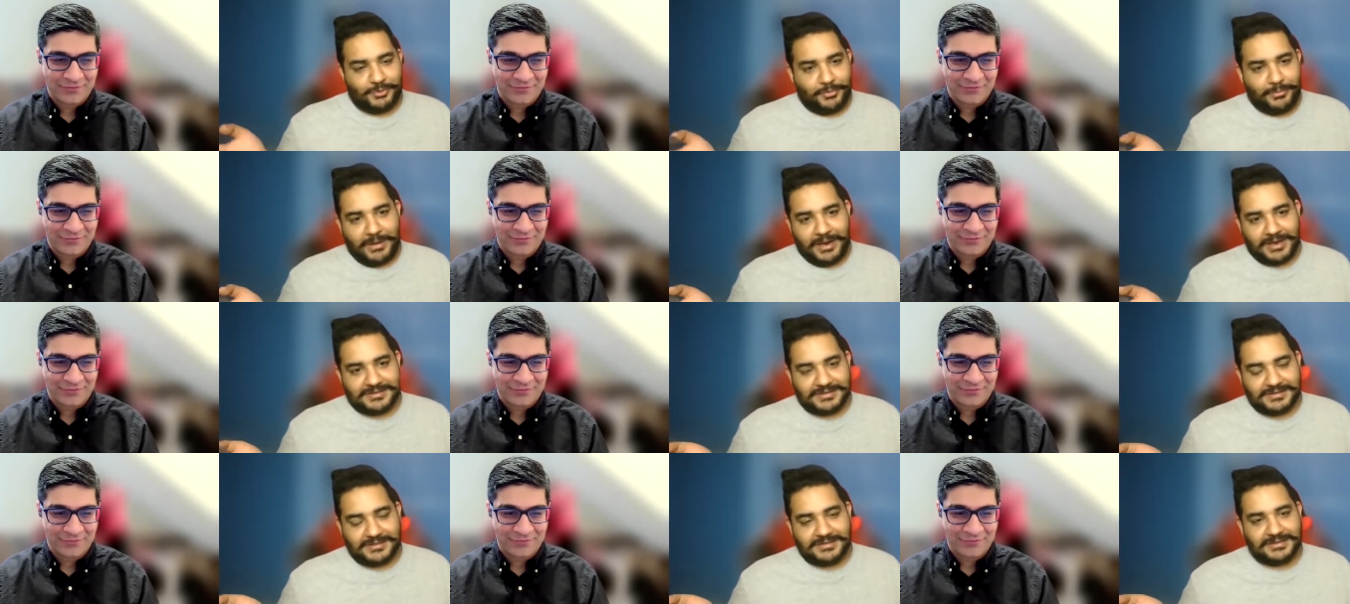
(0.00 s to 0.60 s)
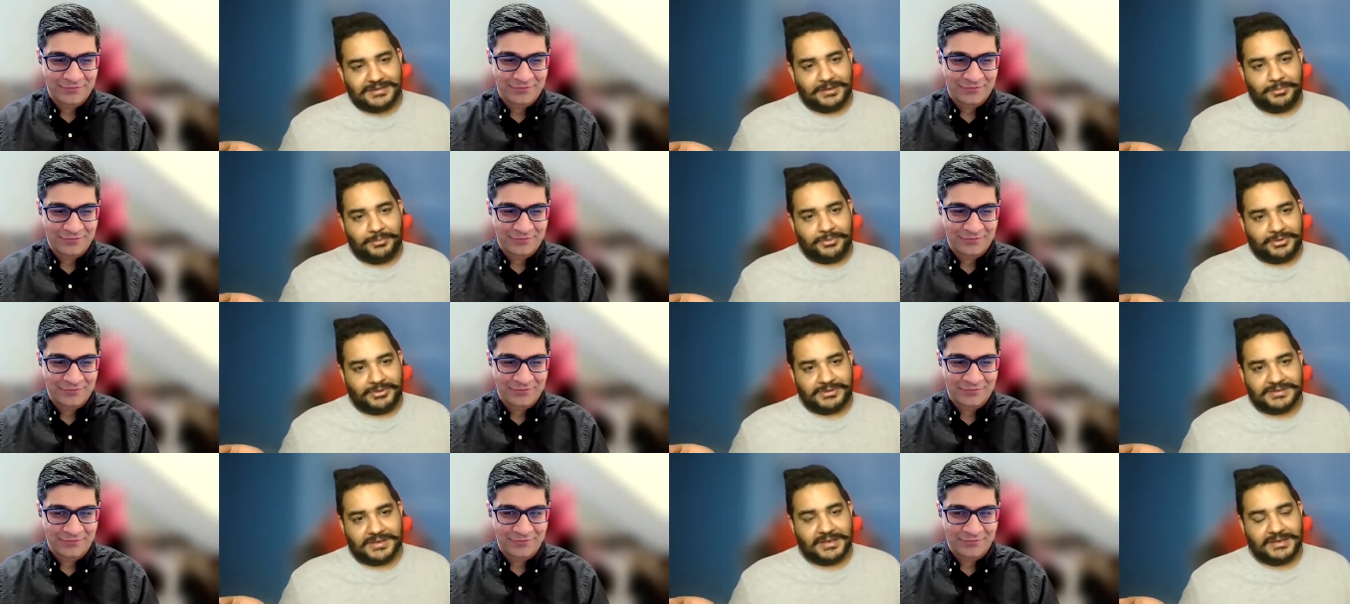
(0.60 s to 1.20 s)
Speaker 1: two masters in
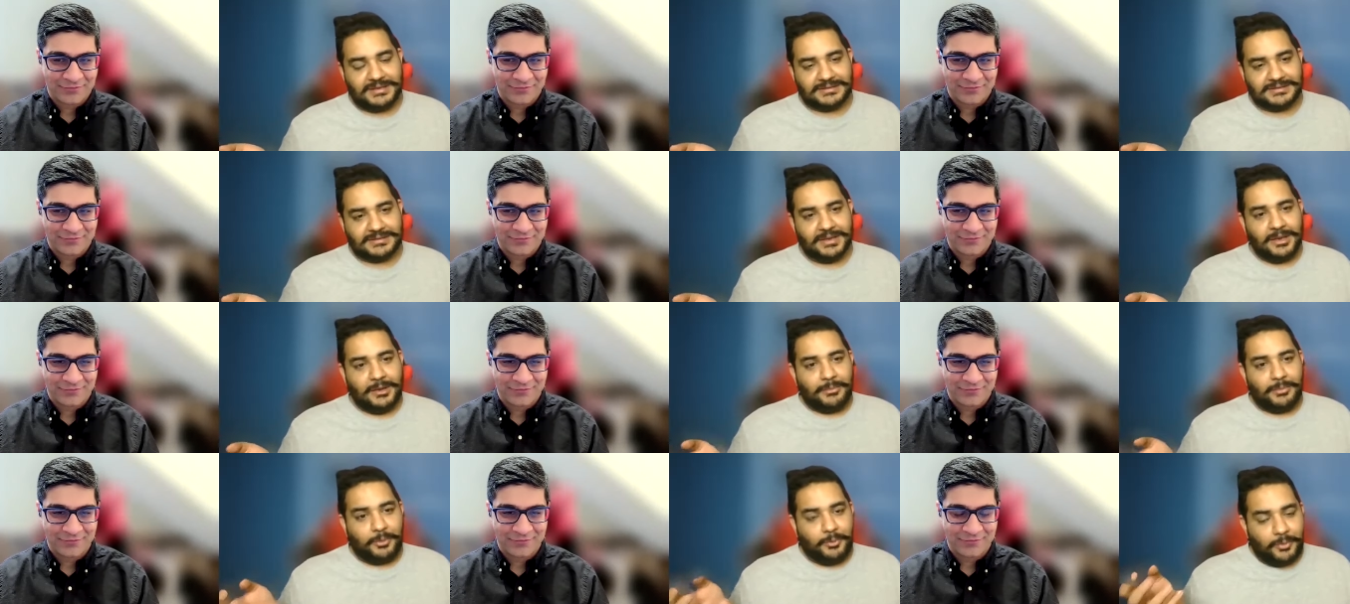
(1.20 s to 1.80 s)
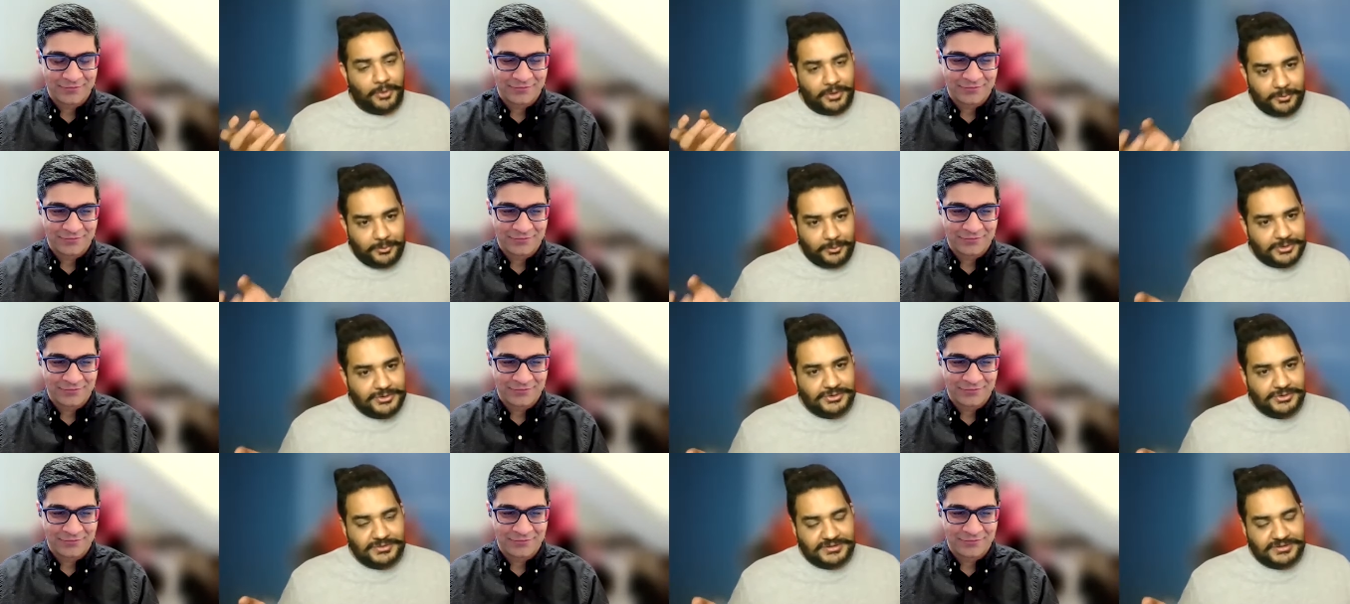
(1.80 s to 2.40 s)
computer science. But what
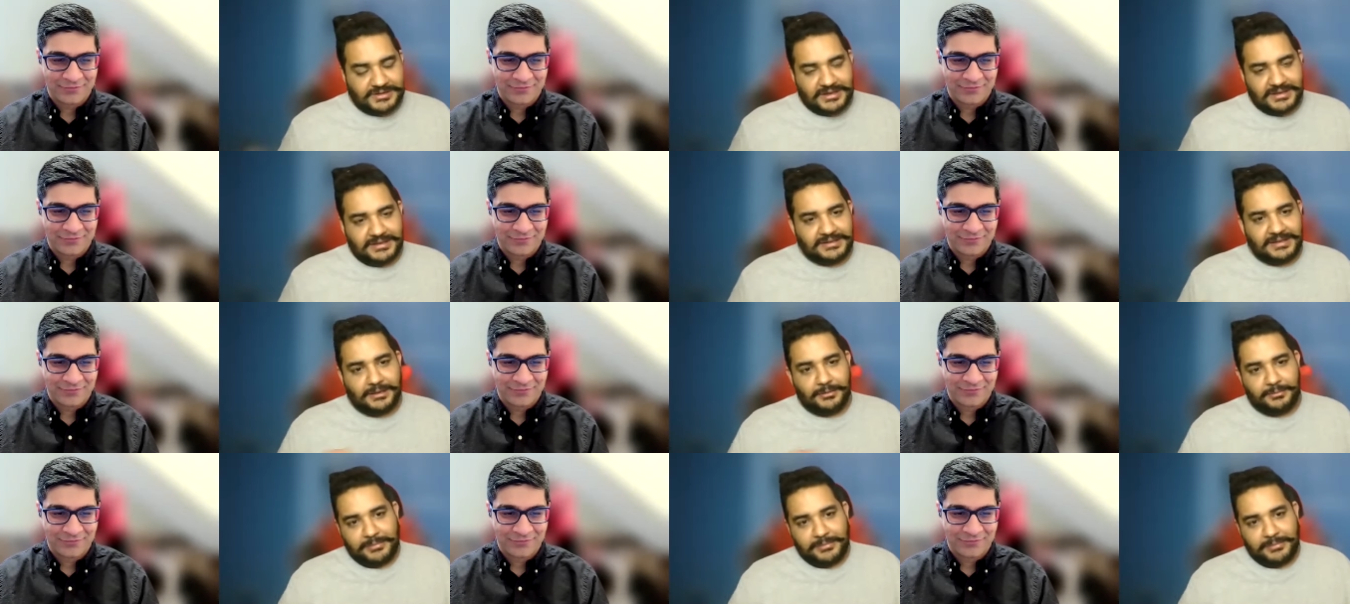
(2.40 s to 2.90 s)
would you say the